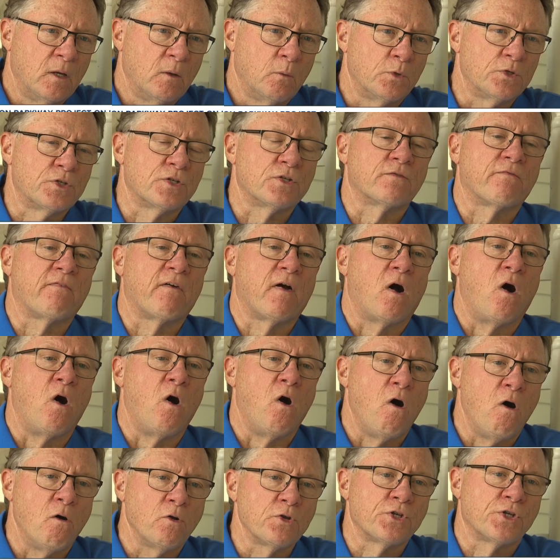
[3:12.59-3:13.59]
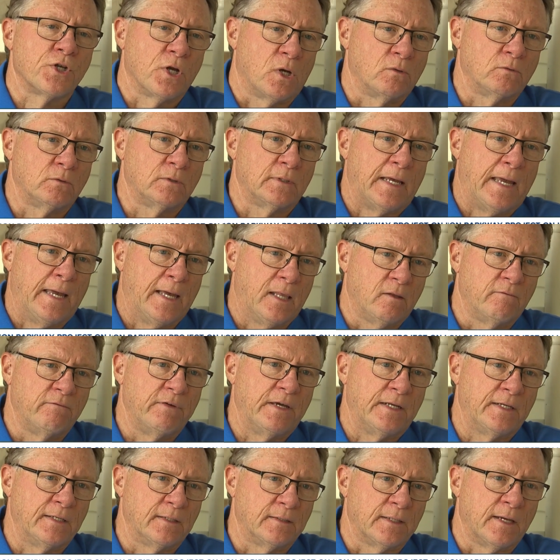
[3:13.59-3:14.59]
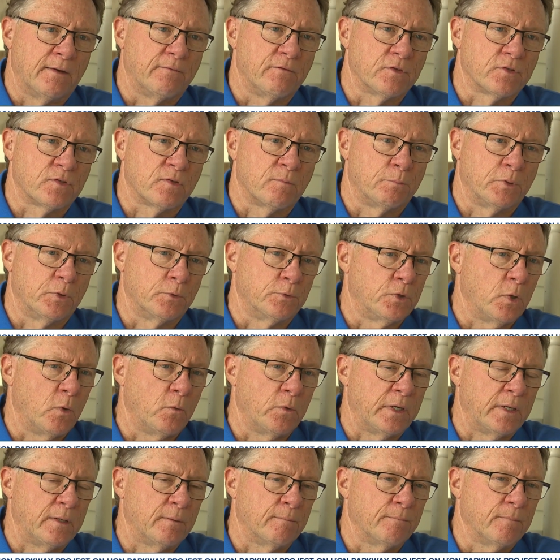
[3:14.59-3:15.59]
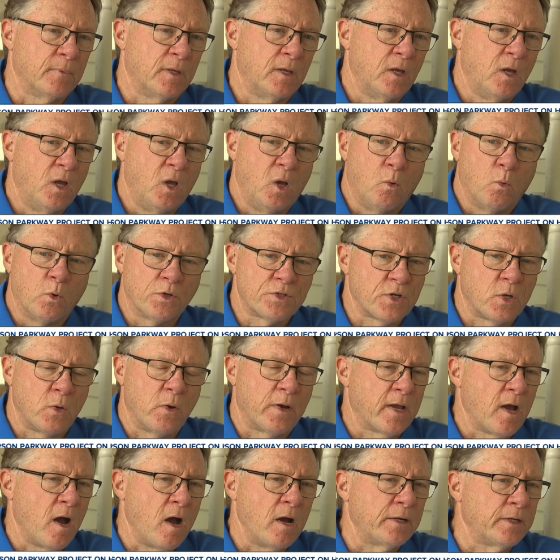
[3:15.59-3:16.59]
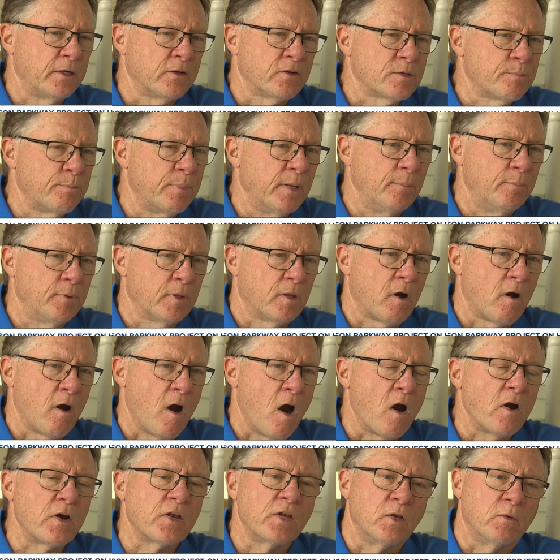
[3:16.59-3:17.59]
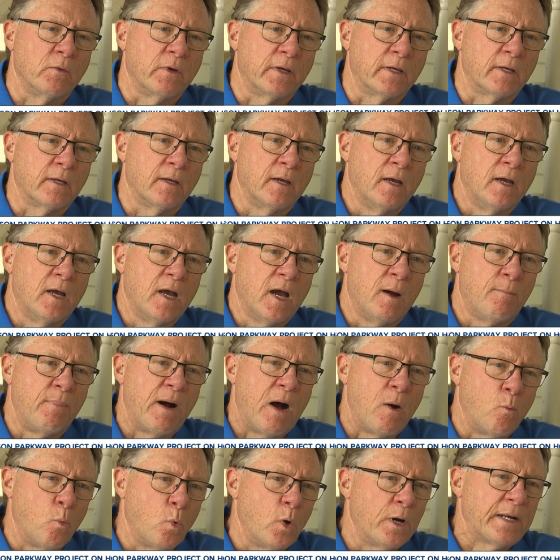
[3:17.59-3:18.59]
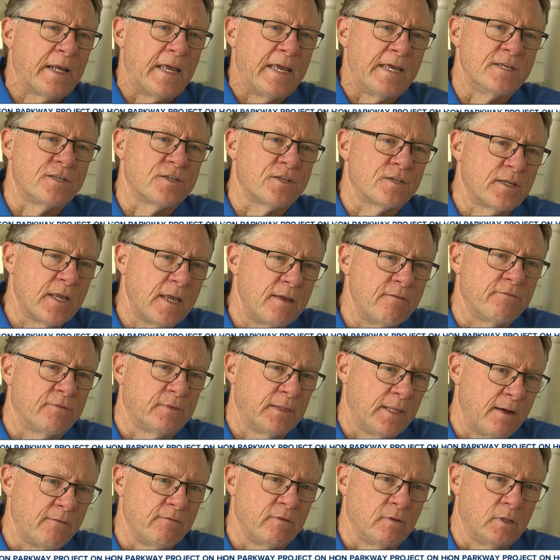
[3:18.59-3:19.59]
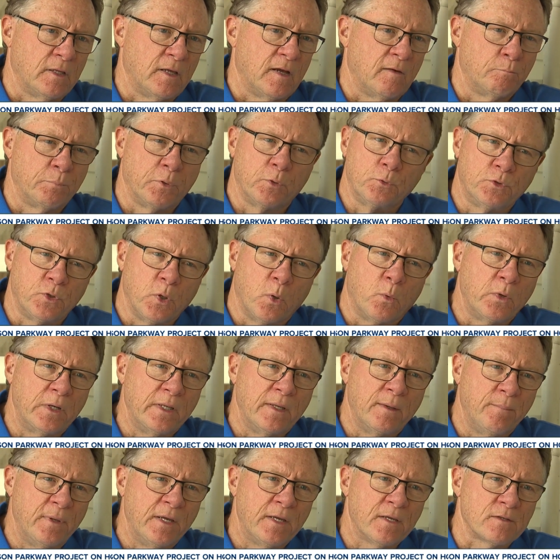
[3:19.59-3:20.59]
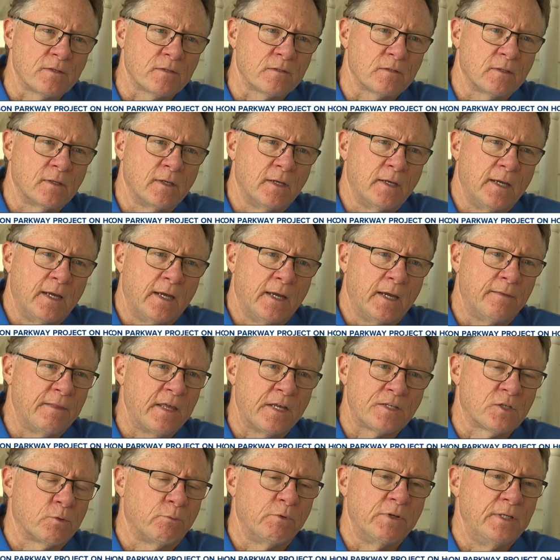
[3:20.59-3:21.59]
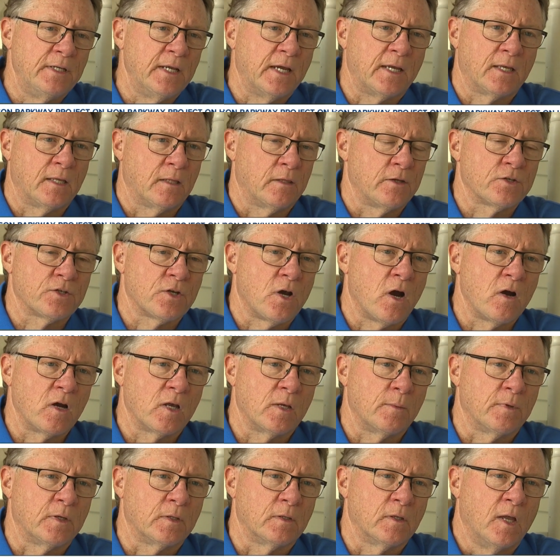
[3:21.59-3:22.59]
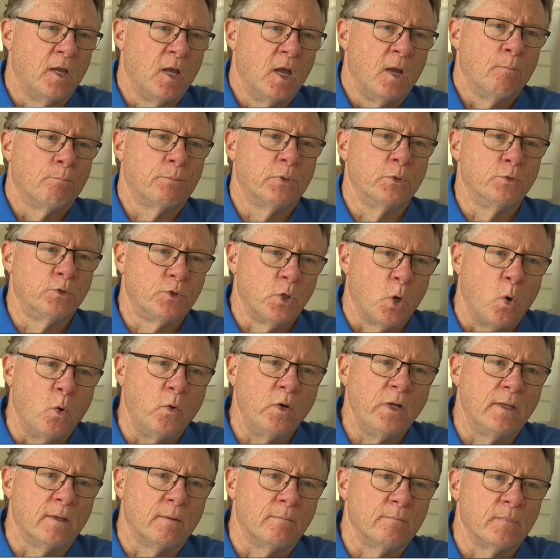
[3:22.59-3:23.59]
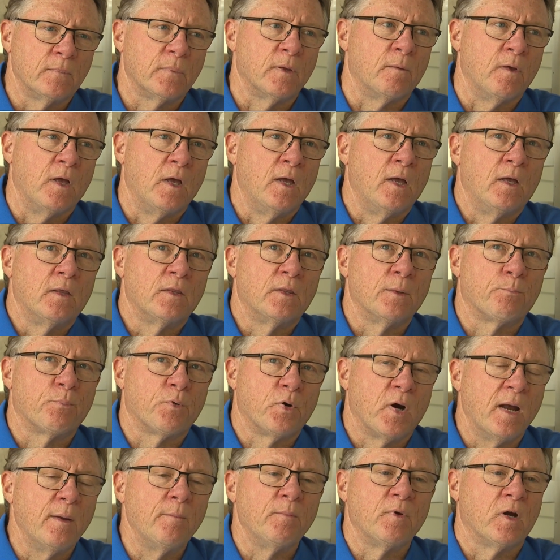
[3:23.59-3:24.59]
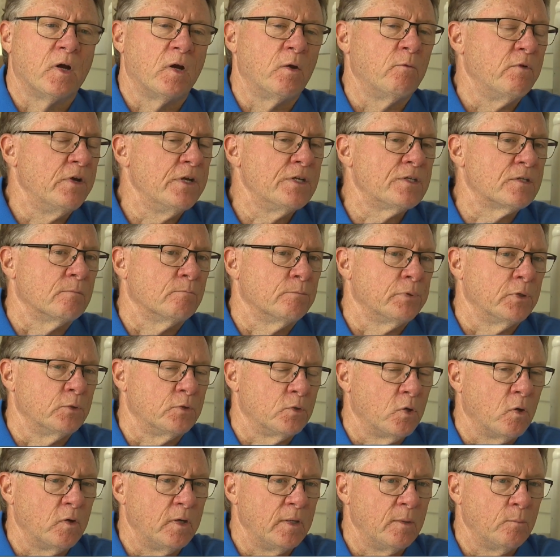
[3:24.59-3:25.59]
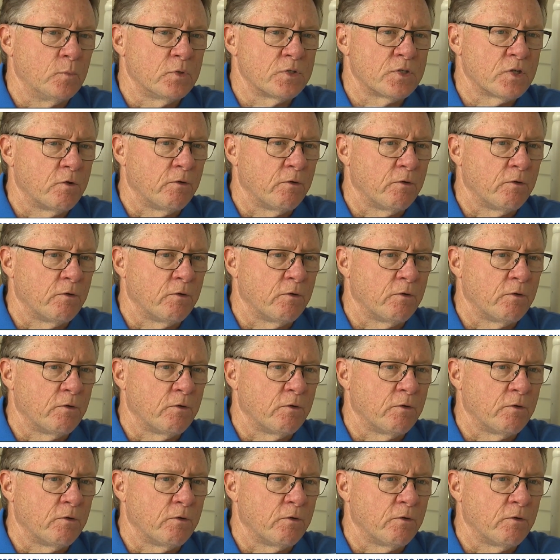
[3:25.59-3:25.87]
which have all shown elevated levels of plutonium. What's going on here is people are arguing about what a safe level of plutonium is. And that's a ridiculous argument. Plutonium, the, the primary reason plutonium was